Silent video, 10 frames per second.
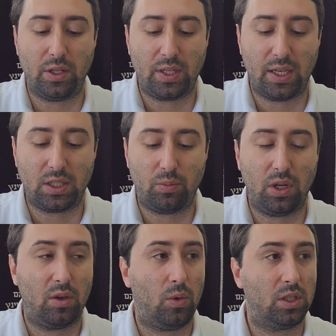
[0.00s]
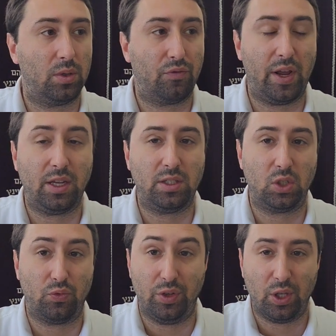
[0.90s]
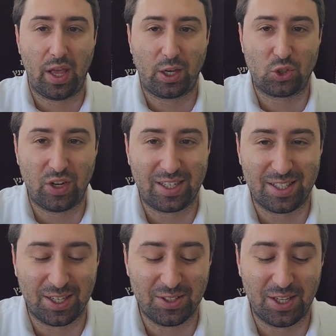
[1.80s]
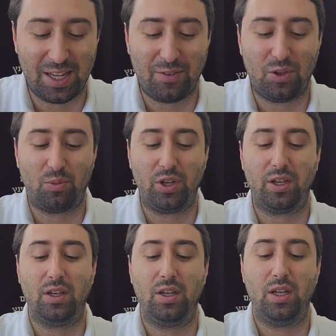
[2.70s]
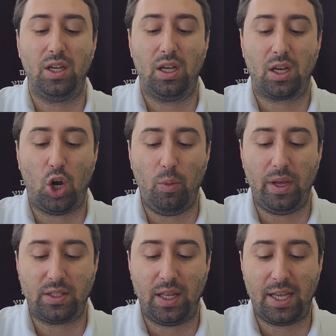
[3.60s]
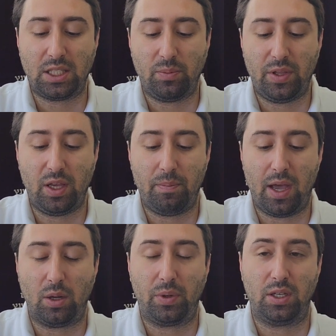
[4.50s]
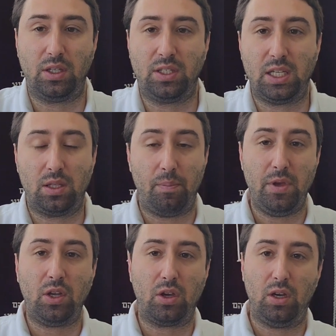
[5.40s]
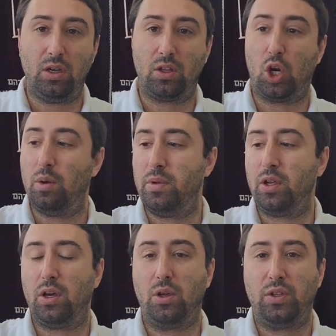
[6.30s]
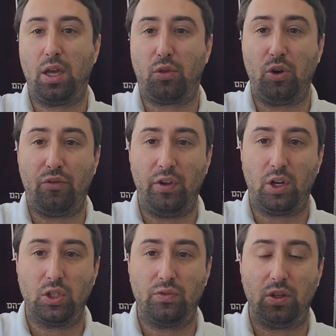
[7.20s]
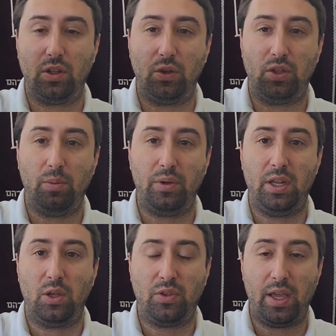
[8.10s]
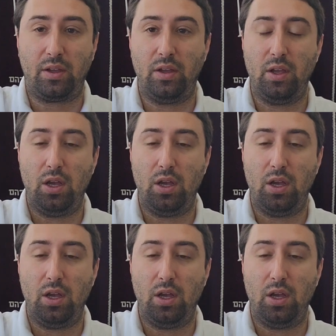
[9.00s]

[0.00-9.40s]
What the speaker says: he has to bring, he wants to bring frankincense or vanilla extract, like I said, you have to bring komets, that has to be the amount, because it says the mincha, or mincha, you take three fingers full, you dip it, and you take